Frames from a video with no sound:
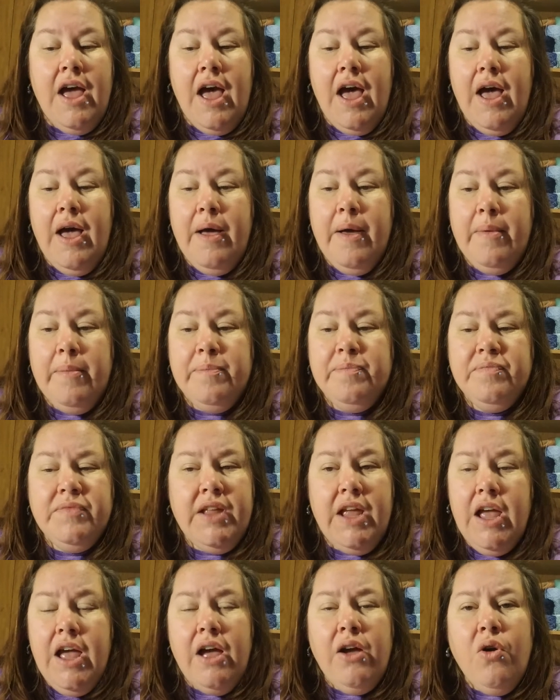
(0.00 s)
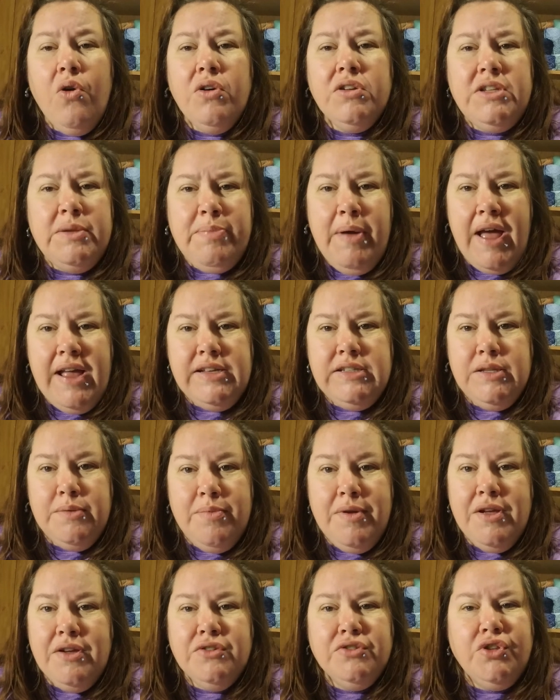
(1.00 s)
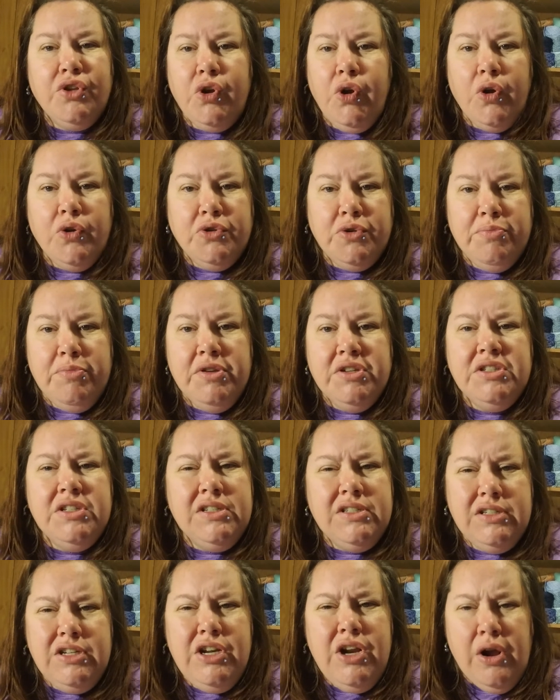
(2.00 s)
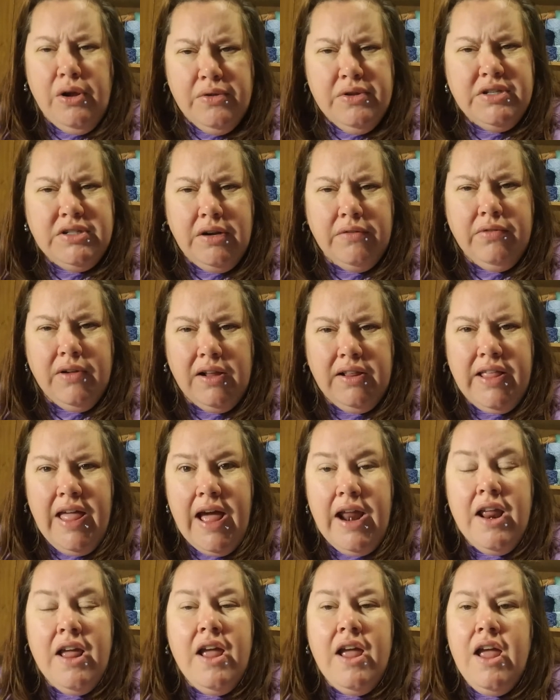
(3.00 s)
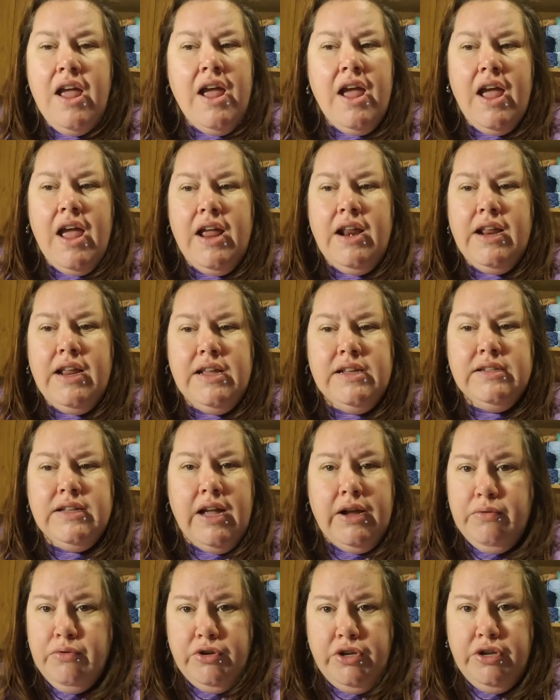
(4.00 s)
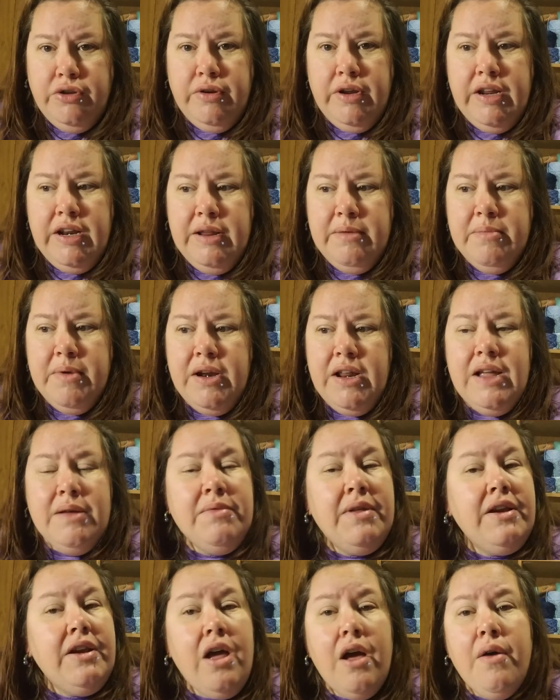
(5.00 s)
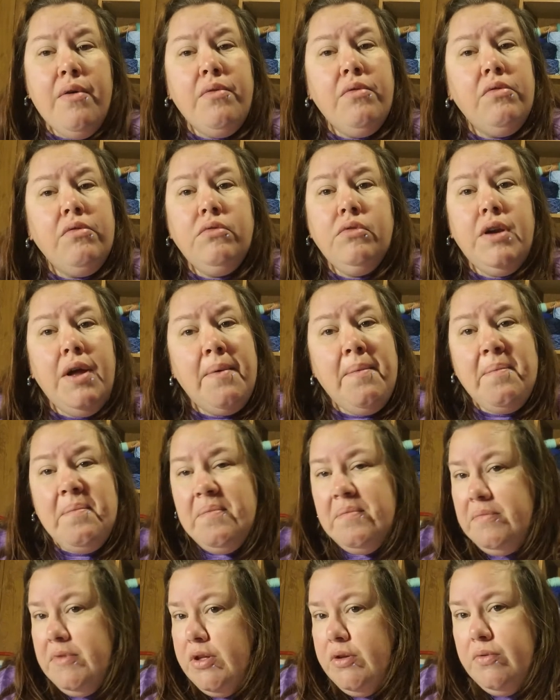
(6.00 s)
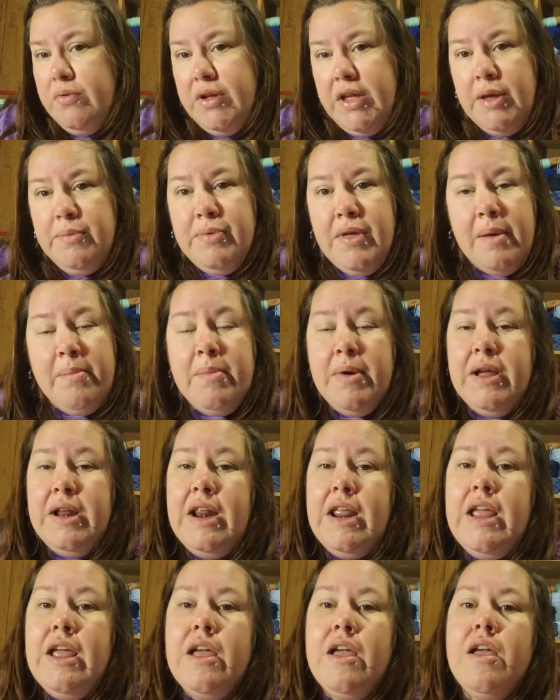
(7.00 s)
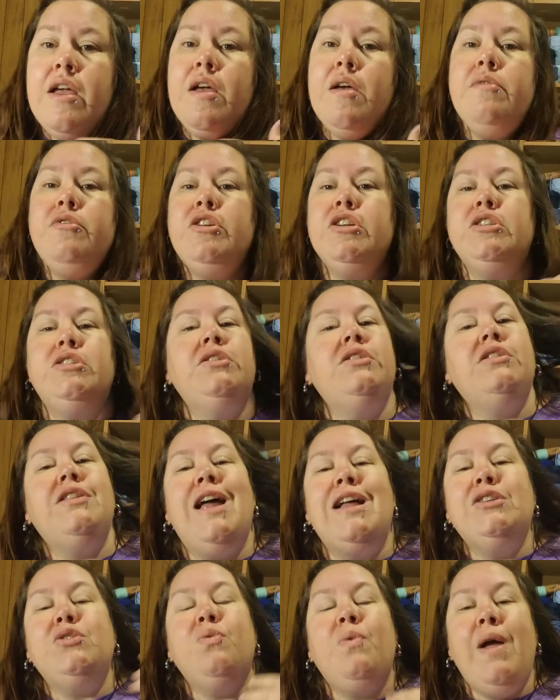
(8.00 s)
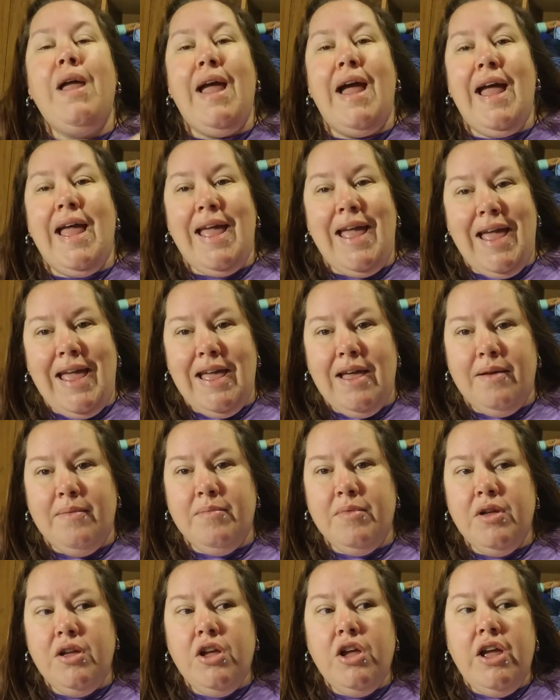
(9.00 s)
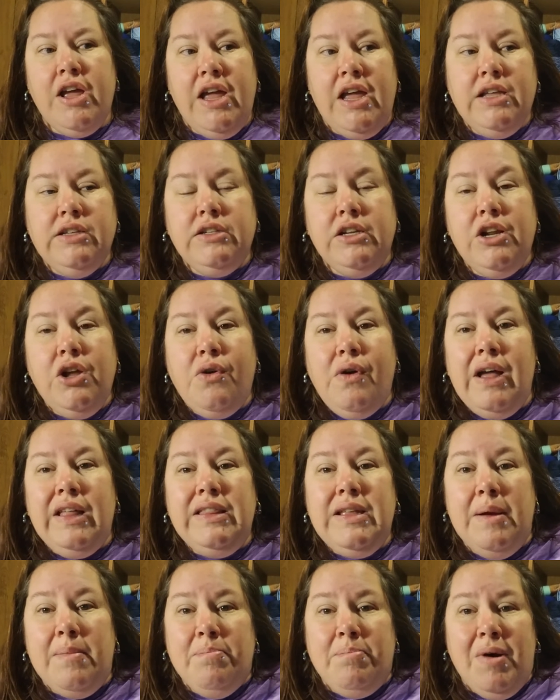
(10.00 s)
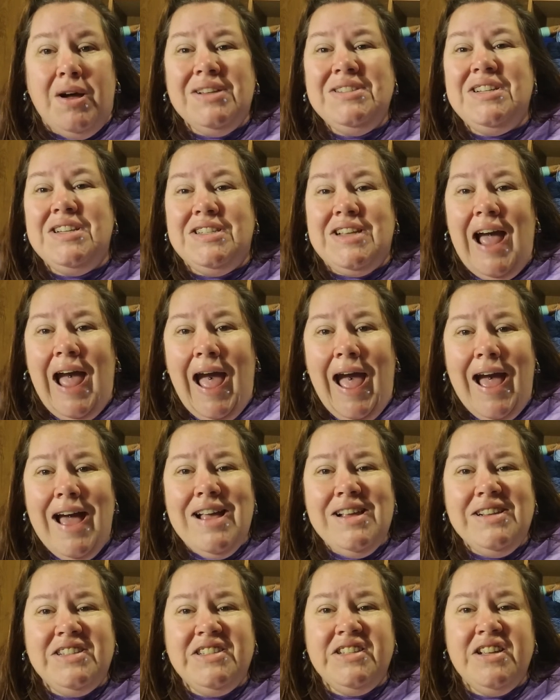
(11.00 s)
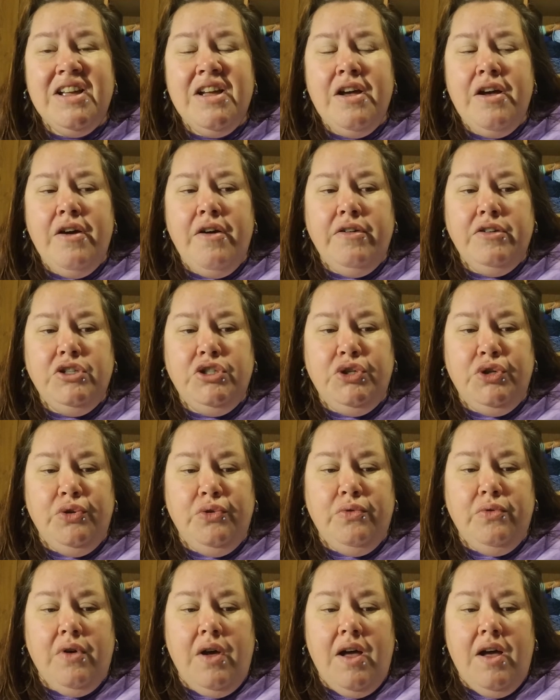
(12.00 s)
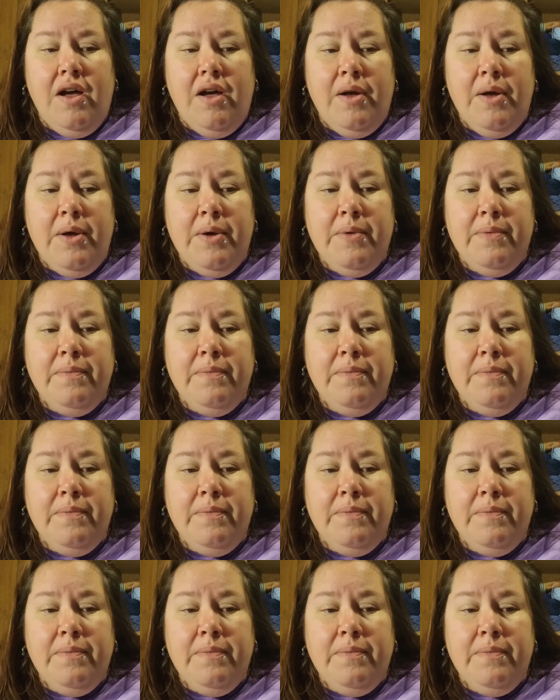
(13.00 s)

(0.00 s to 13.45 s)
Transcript: Um, of course, he pays the bills, the grocery bills, and, you know, the stuff like that. And he's like, well, do you need any money? I'm like, no, no, you keep that money. Just, that's the way I am. He's going to go out there and bust his ass to, uh,